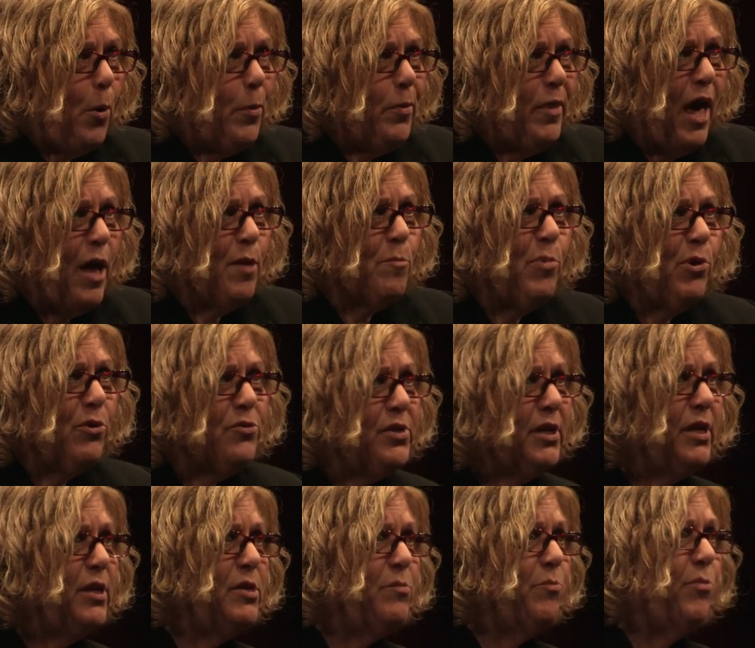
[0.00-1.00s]
that
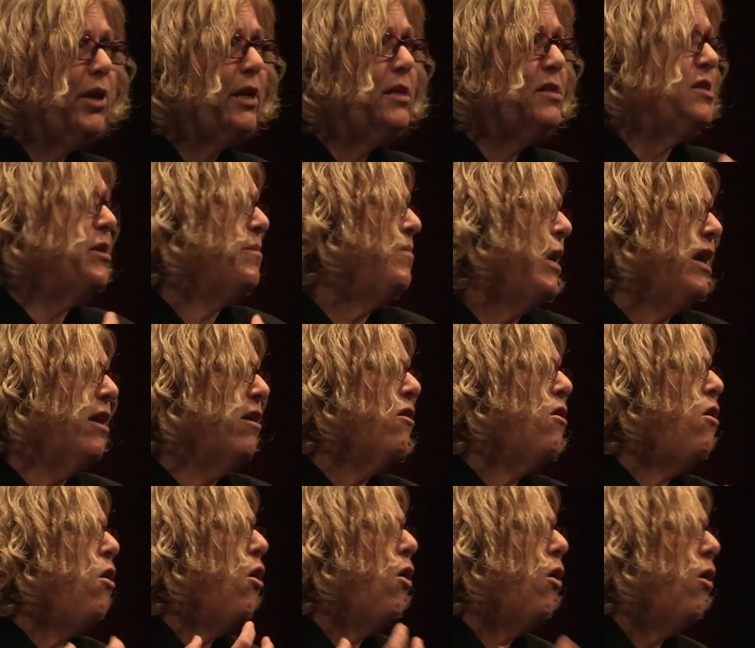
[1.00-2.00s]
person brings to bear
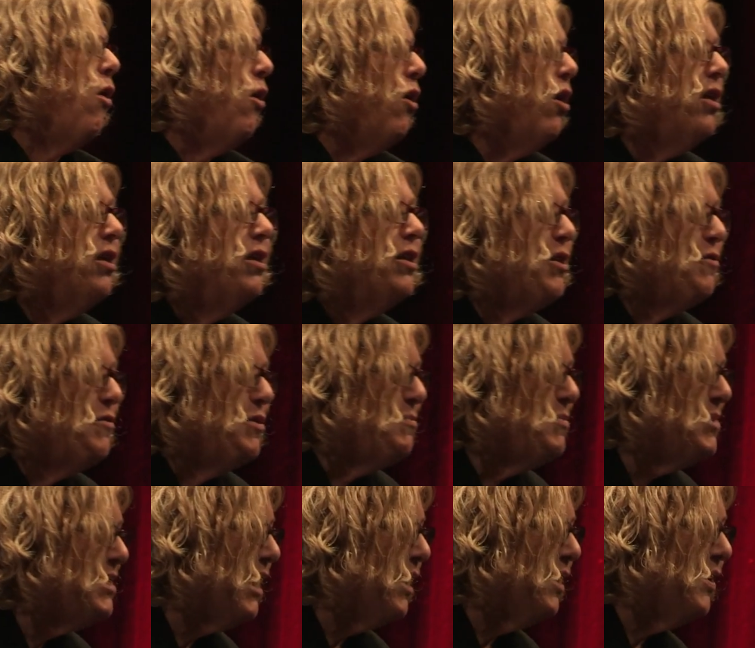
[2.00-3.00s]
all of
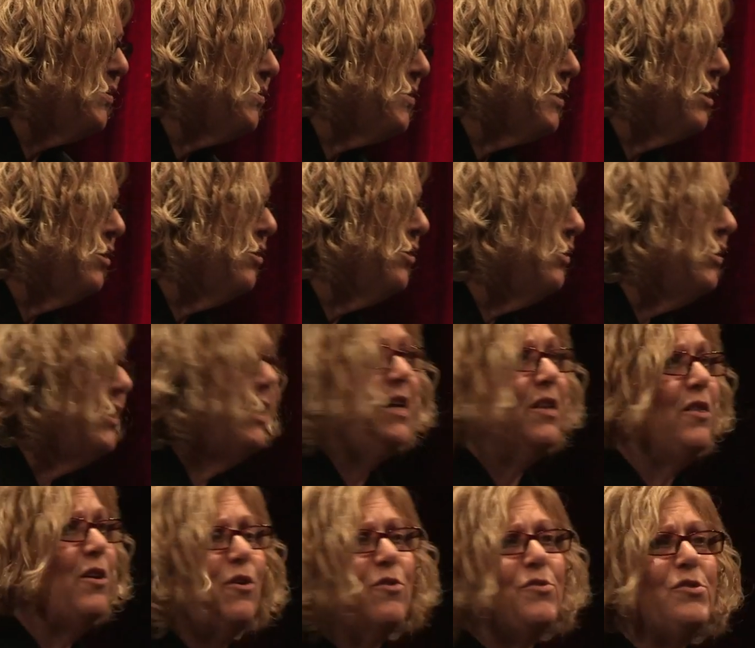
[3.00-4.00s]
themselves,
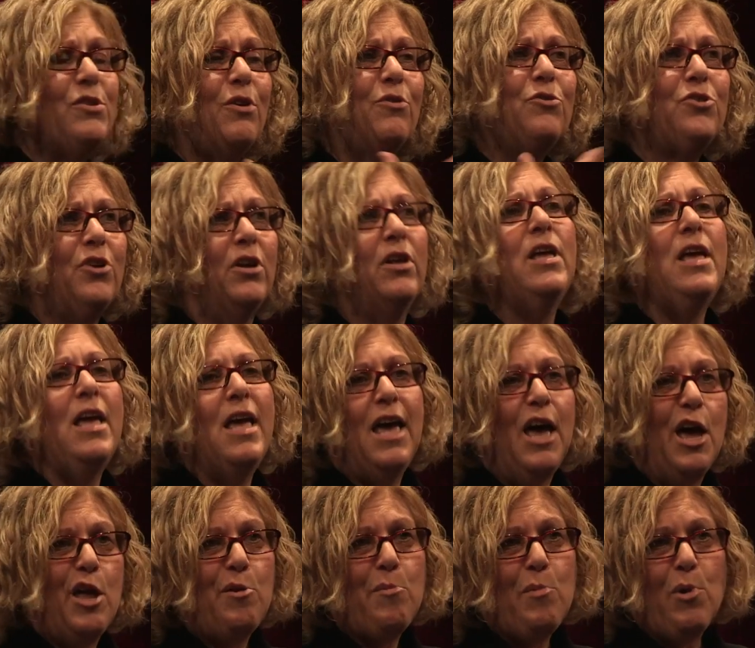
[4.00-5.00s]
including their social
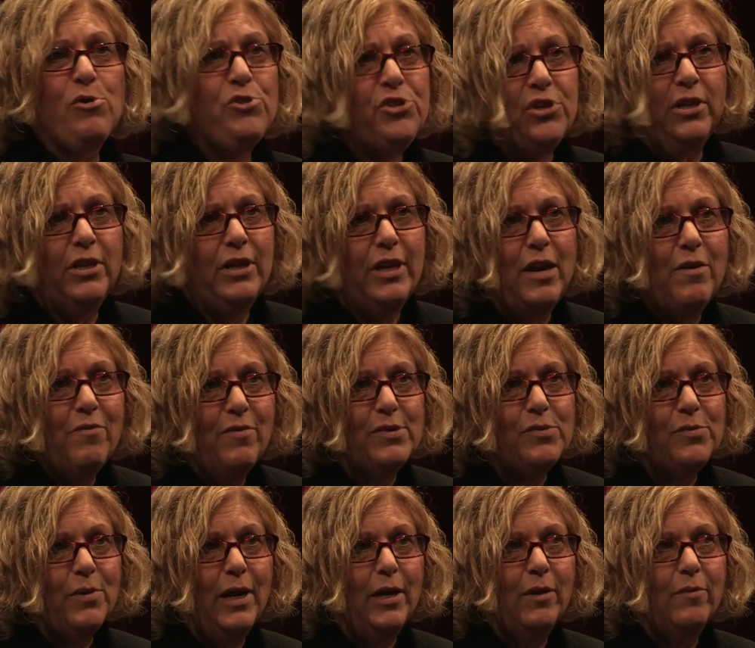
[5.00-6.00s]
and emotional life
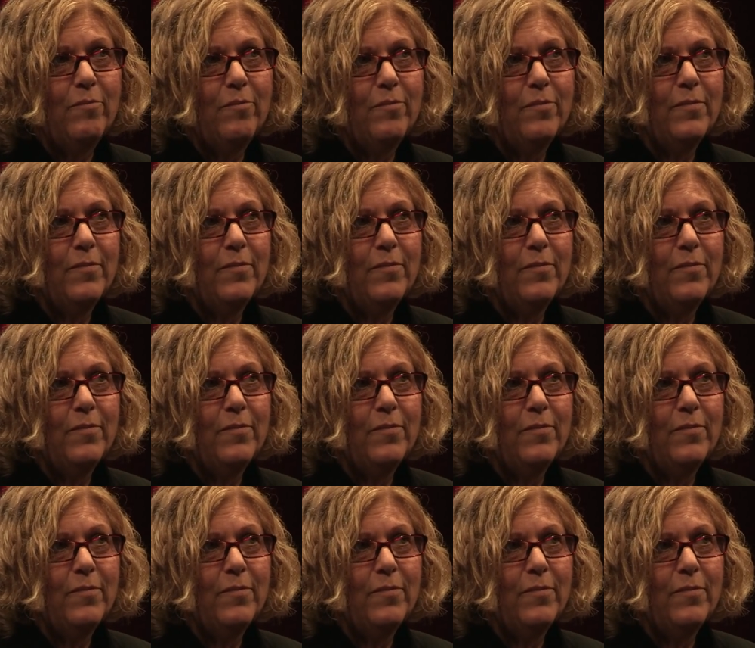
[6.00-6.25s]
as well.